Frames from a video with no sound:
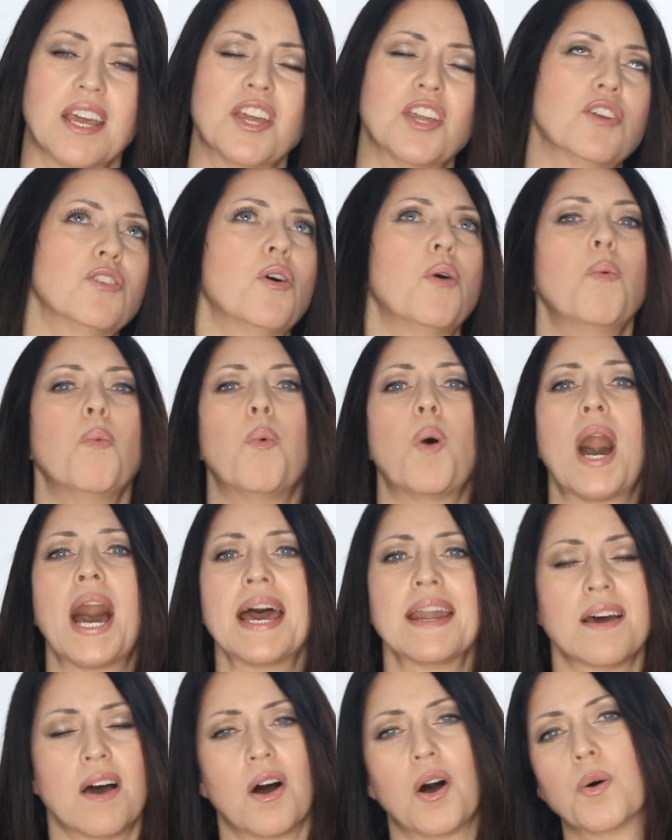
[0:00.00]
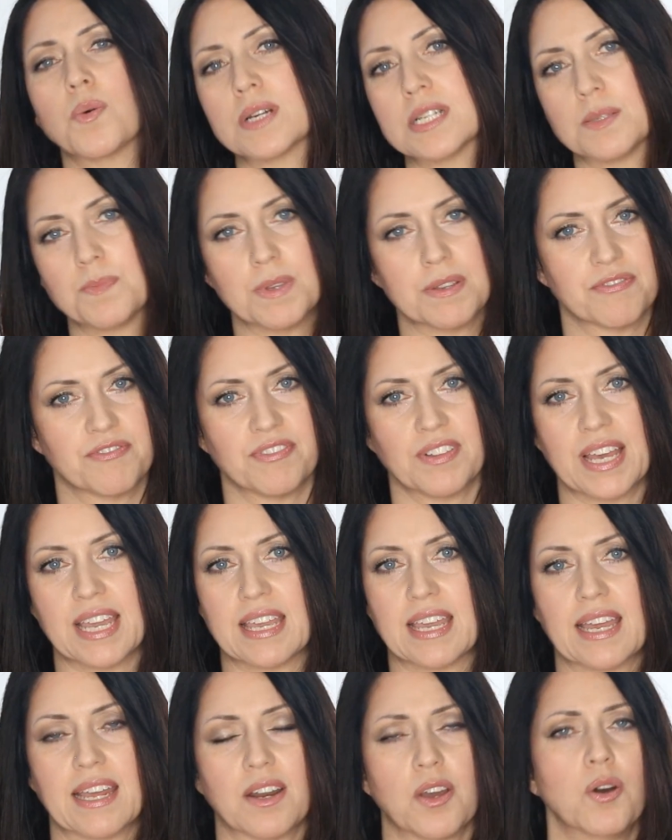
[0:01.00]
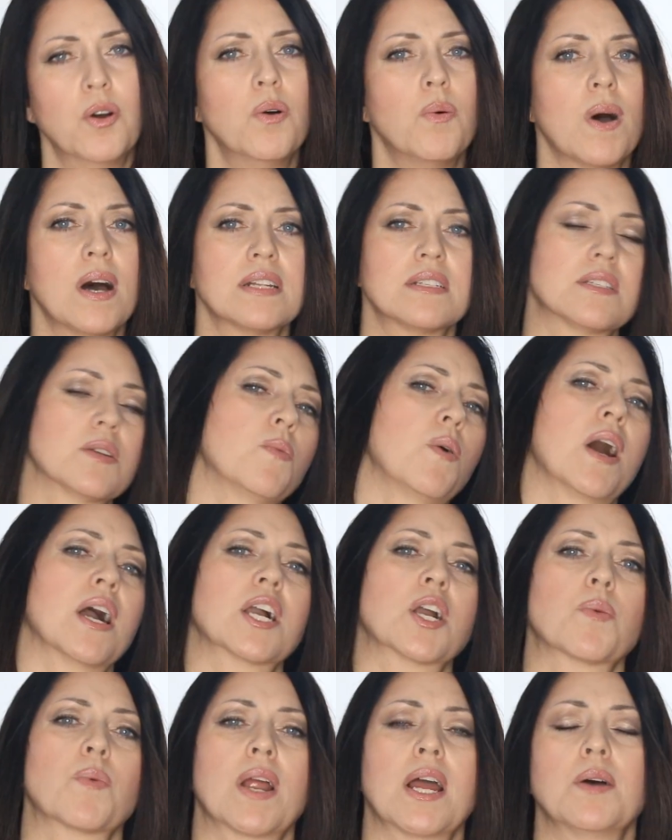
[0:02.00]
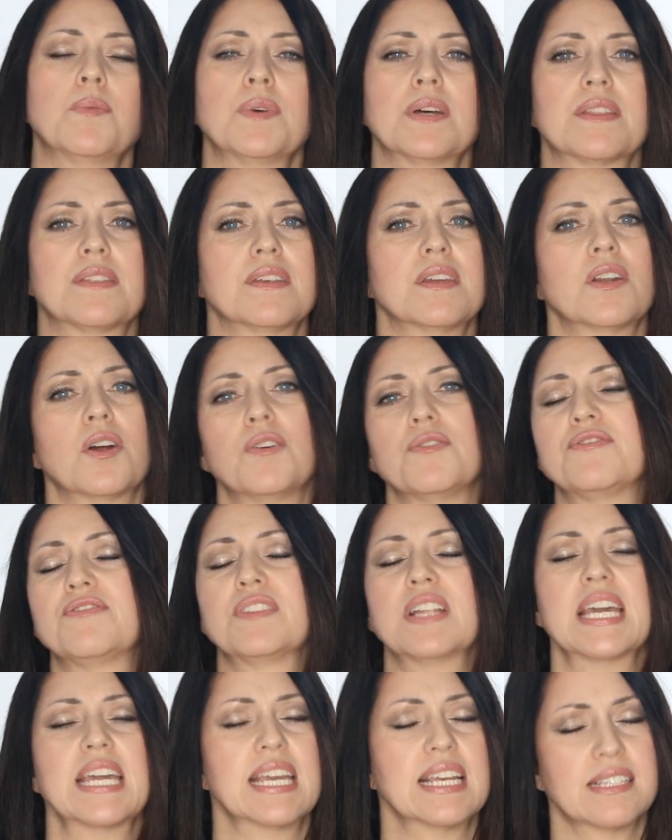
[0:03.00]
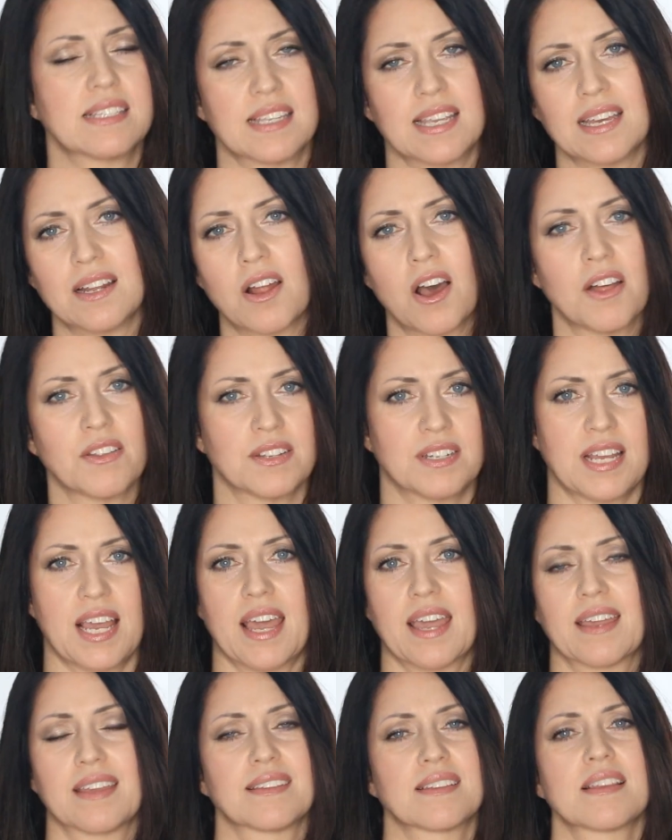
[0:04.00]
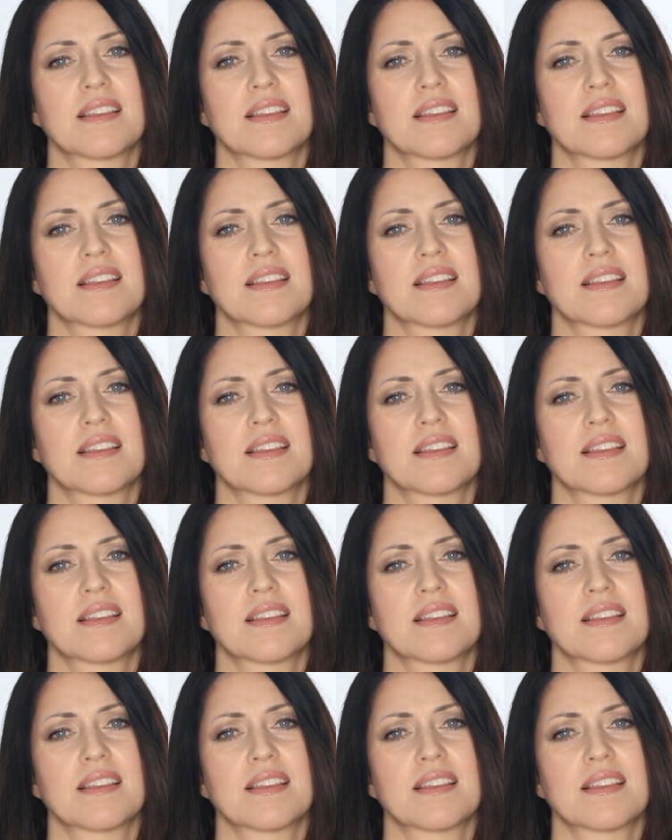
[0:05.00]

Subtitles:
You don't want to always be flaking. Who wants to walk around with, flaky skin all the day?